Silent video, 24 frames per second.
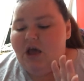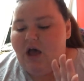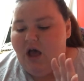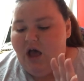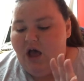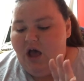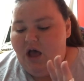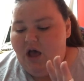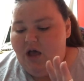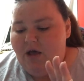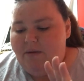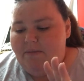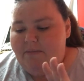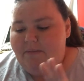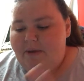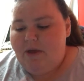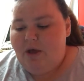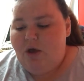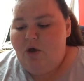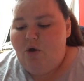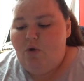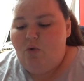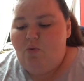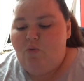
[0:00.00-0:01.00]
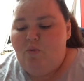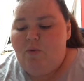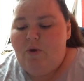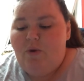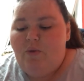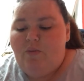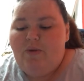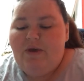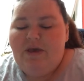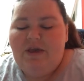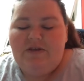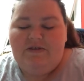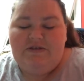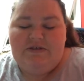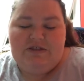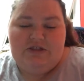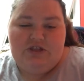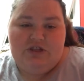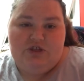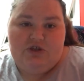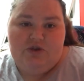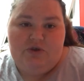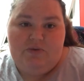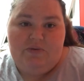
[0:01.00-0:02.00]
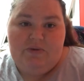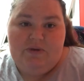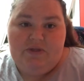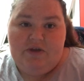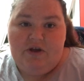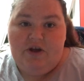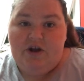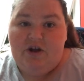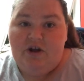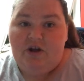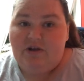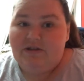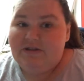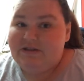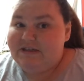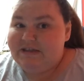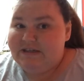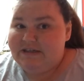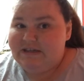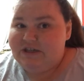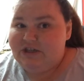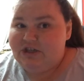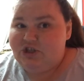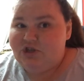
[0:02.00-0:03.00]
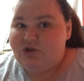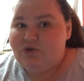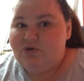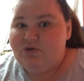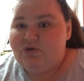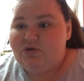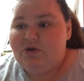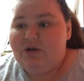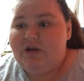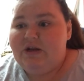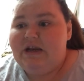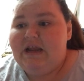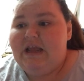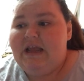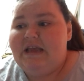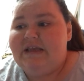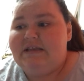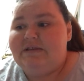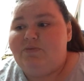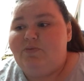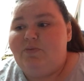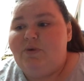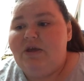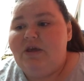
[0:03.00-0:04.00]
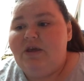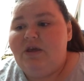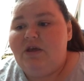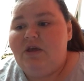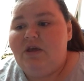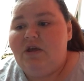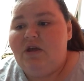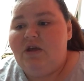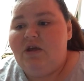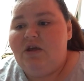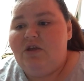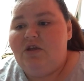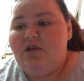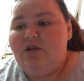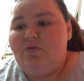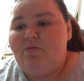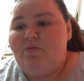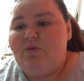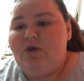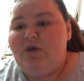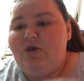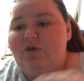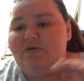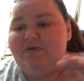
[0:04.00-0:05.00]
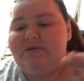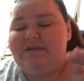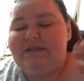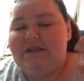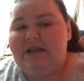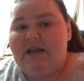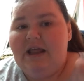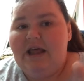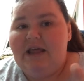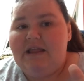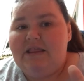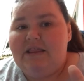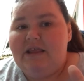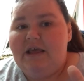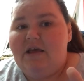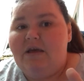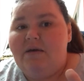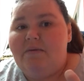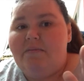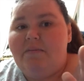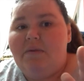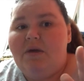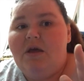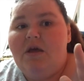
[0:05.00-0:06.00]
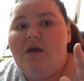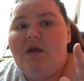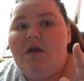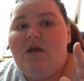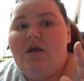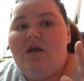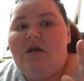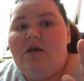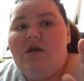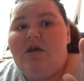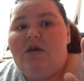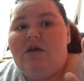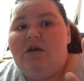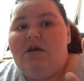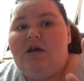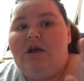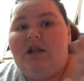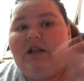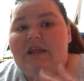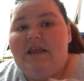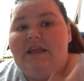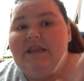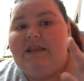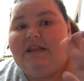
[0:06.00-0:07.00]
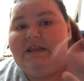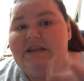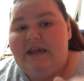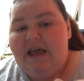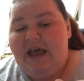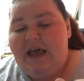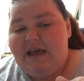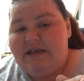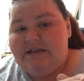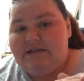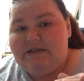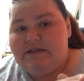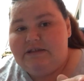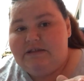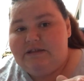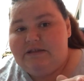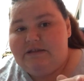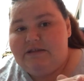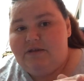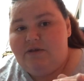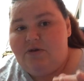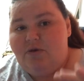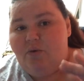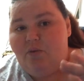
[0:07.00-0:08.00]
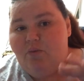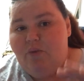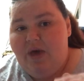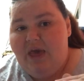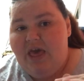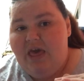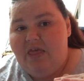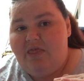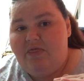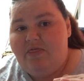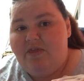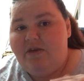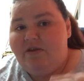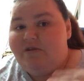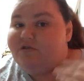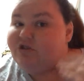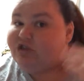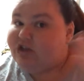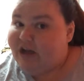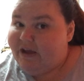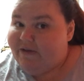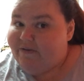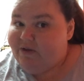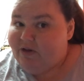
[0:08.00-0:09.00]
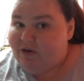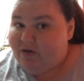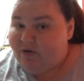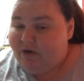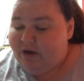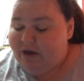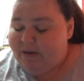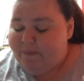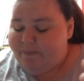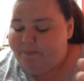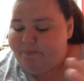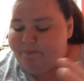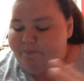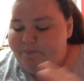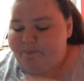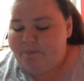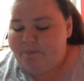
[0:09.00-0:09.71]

Um what we used to do with our autistic children is we we used to let them clean the desks with shaving cream.